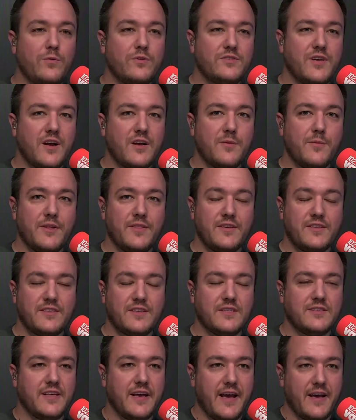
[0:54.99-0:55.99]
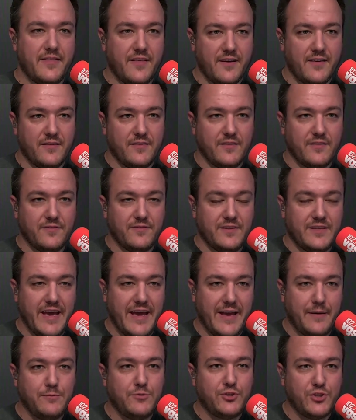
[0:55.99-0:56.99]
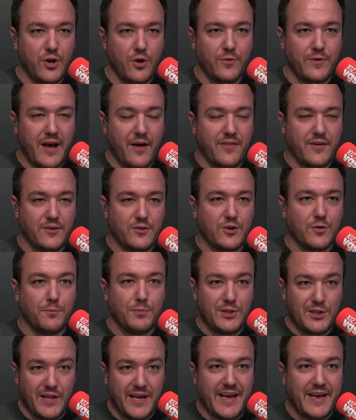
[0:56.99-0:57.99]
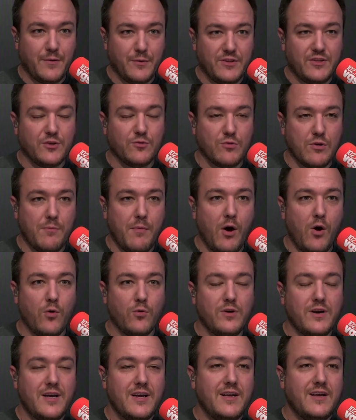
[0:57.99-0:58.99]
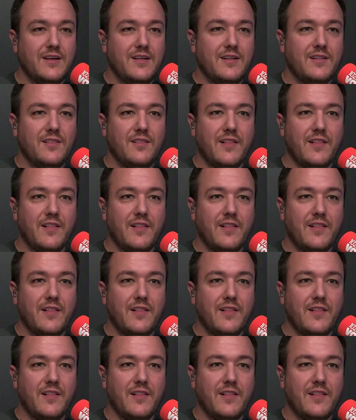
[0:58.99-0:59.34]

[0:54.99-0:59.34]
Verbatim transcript: talking about this because they have the, the game show now that you can play with mm-hmm. your remote. Just yesterday.